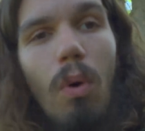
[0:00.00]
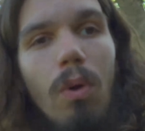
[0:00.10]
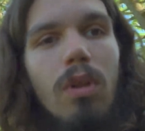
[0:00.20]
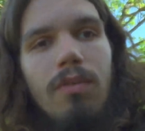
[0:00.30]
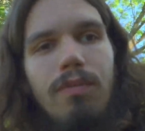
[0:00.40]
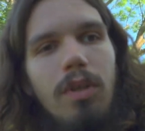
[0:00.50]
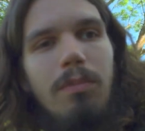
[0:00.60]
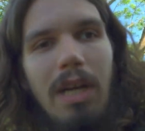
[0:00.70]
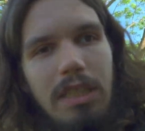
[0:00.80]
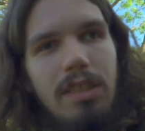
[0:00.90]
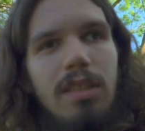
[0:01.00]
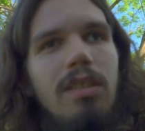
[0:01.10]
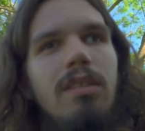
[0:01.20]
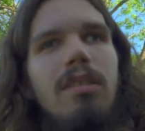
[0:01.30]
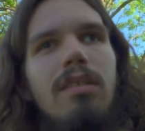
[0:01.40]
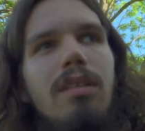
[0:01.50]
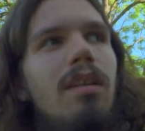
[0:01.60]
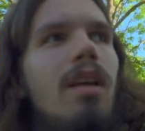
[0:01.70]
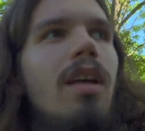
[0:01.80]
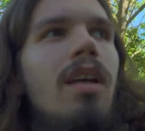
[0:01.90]
all of my city.
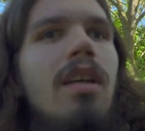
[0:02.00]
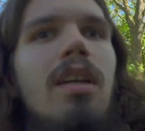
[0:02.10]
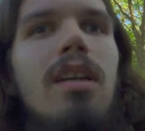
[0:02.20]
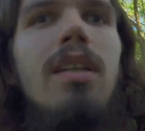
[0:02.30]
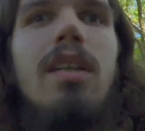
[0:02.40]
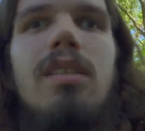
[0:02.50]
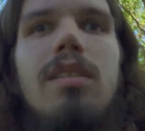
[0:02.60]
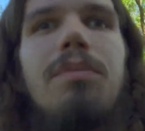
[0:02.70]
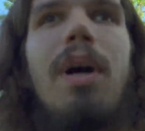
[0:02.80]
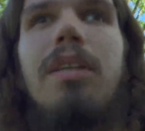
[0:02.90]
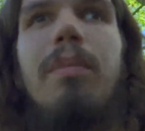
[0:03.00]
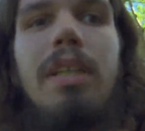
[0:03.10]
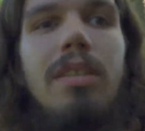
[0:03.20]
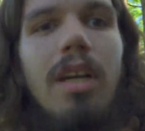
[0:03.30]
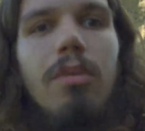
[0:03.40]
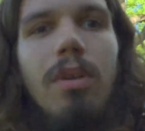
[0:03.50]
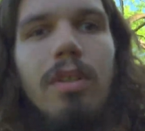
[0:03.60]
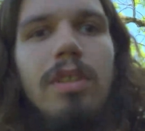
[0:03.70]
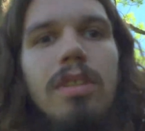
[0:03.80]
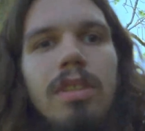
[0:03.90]
It's quite amazing how long
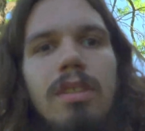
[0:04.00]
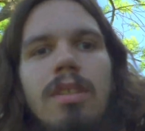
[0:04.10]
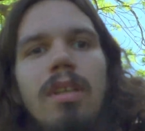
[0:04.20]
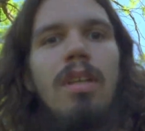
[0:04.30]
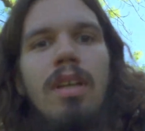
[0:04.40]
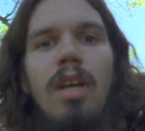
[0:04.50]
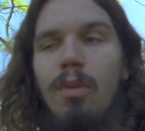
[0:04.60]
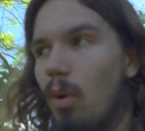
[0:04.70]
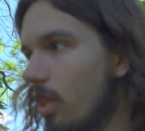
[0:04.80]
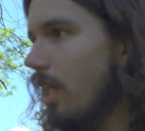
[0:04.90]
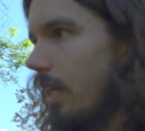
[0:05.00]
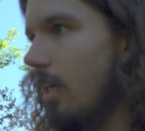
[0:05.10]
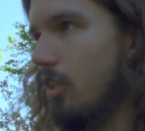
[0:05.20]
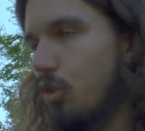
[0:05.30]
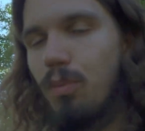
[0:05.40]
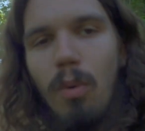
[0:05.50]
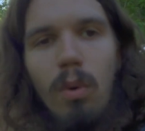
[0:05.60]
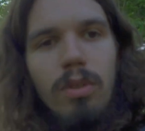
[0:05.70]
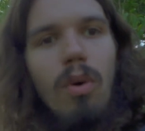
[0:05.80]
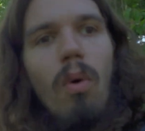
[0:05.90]
it is. One day I should
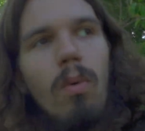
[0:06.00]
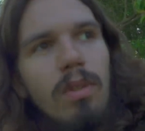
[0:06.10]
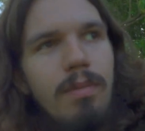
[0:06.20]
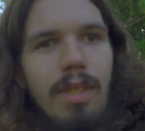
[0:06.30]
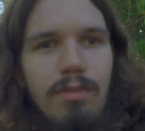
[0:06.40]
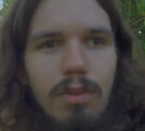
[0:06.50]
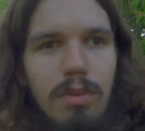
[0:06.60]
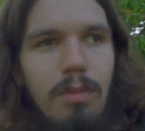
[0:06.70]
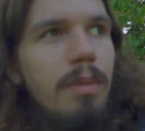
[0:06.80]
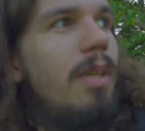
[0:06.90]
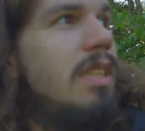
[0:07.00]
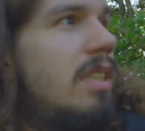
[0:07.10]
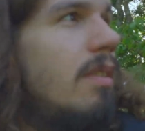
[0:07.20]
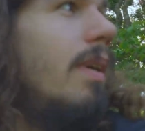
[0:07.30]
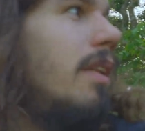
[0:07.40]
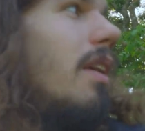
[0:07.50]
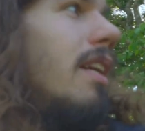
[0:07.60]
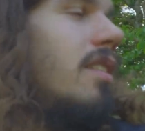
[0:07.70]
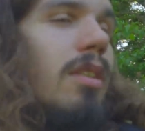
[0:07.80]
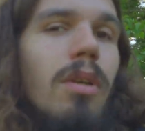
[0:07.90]
walk all the way through the river and see where it
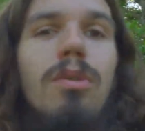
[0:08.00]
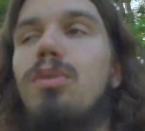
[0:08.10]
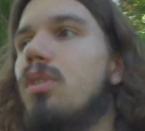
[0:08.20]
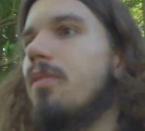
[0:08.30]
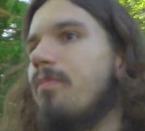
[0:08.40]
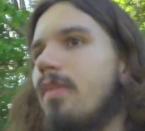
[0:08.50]
actually goes,